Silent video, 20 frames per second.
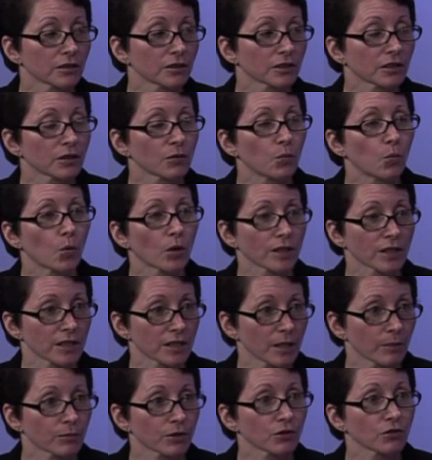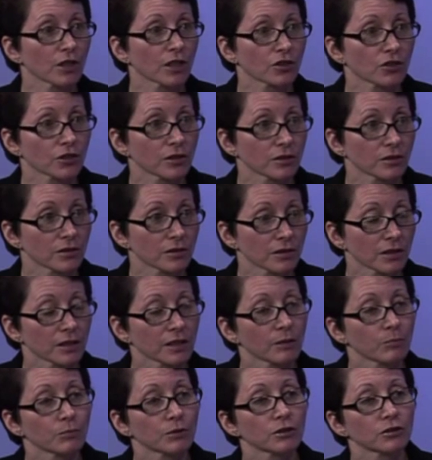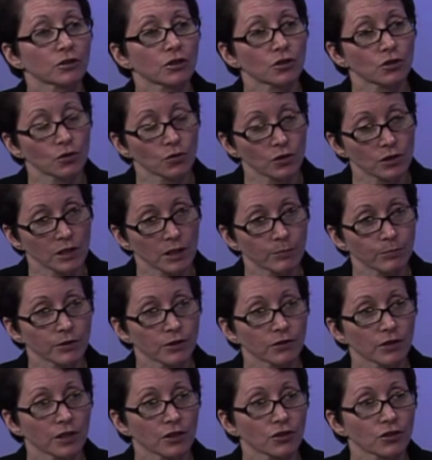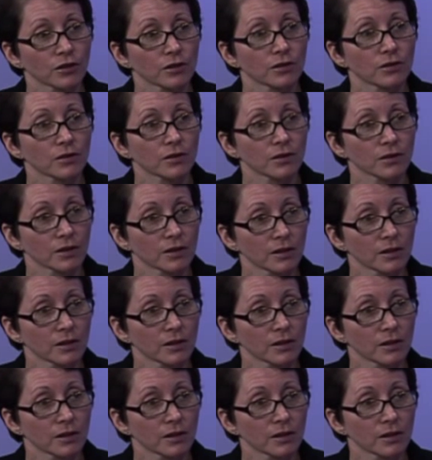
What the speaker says: give one-step directions and then build two-step directions.